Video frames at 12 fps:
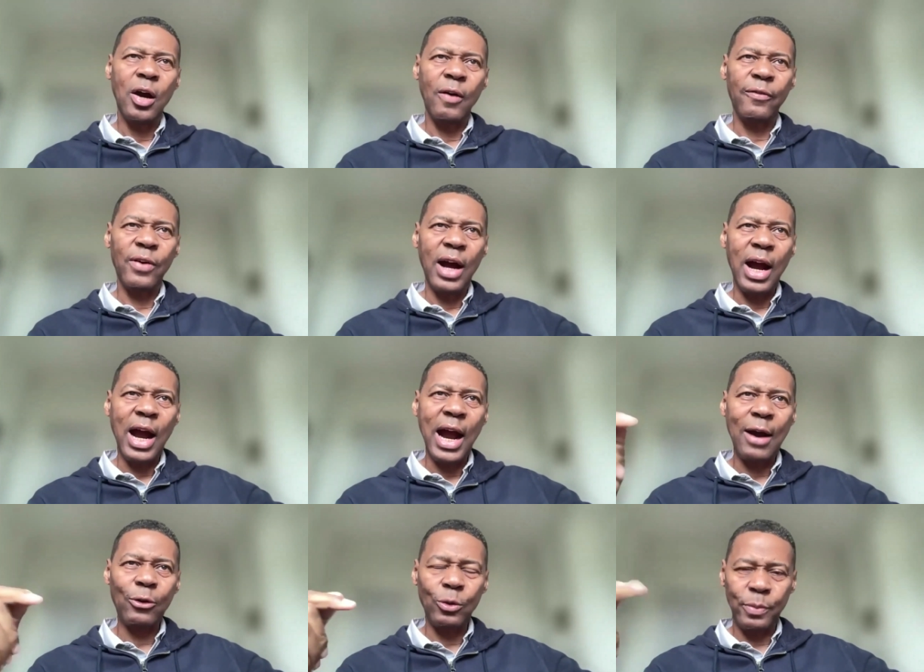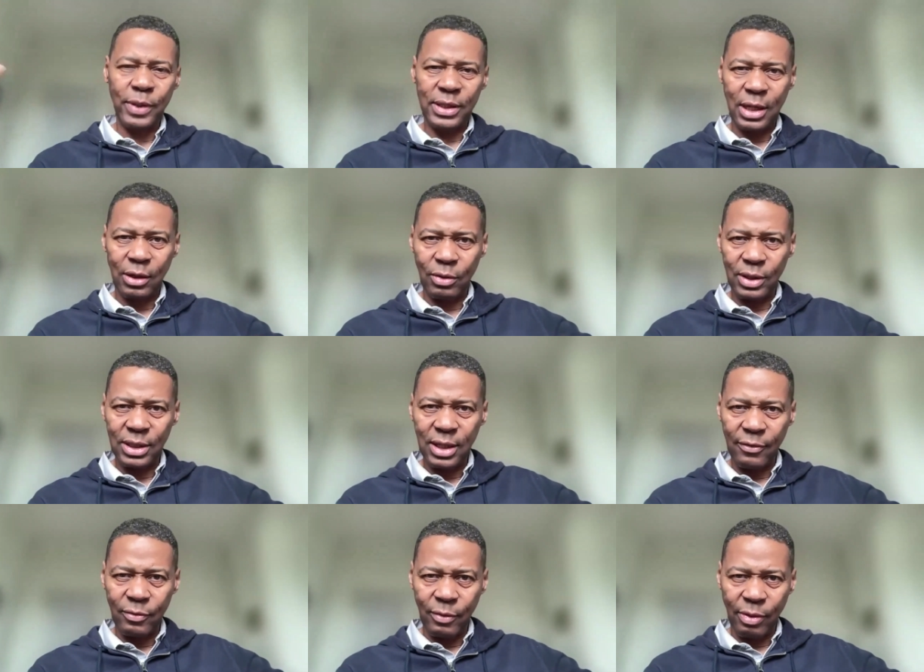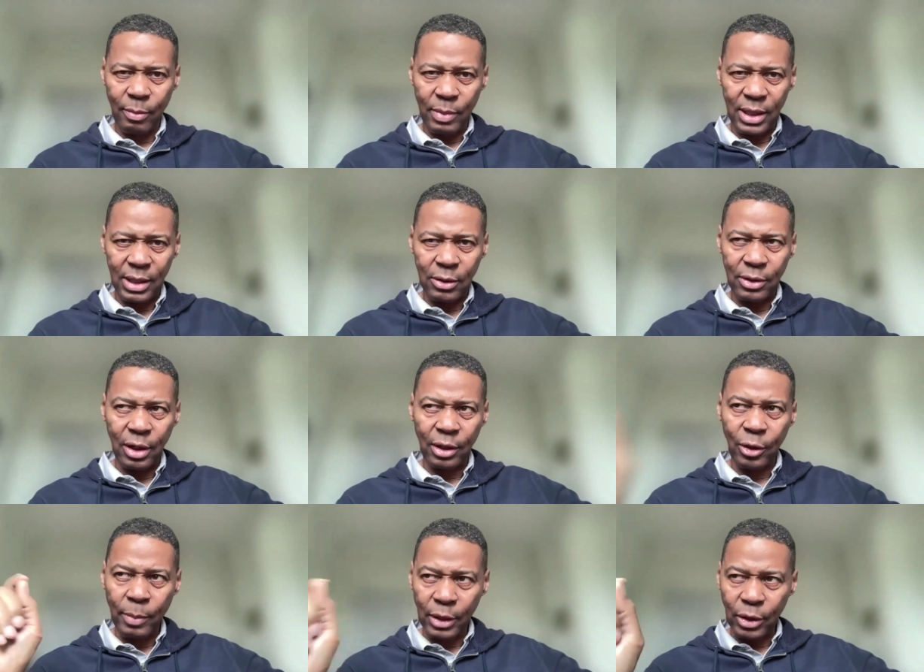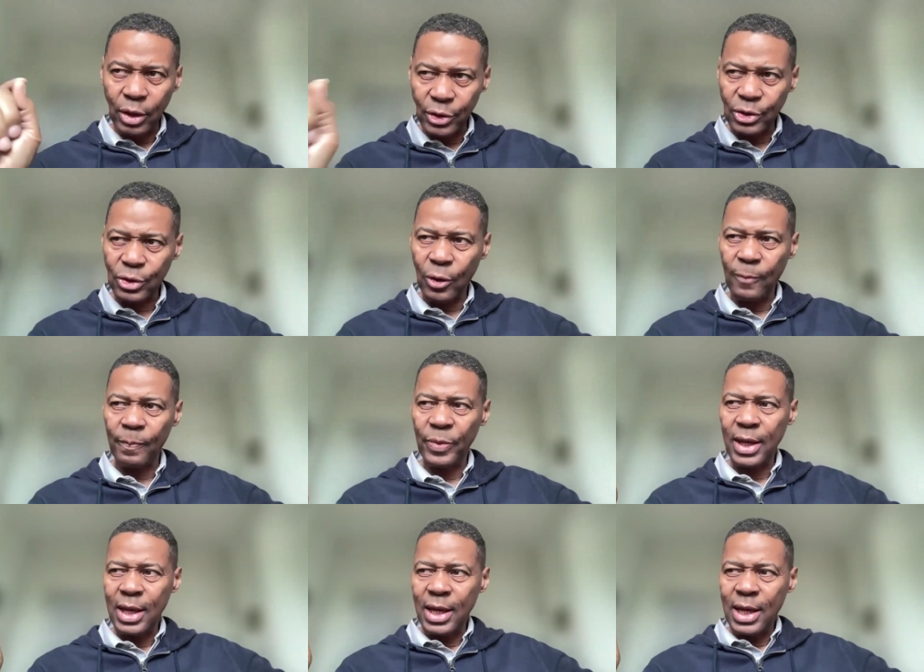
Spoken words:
of how to present yourself with the medical doctor. But also,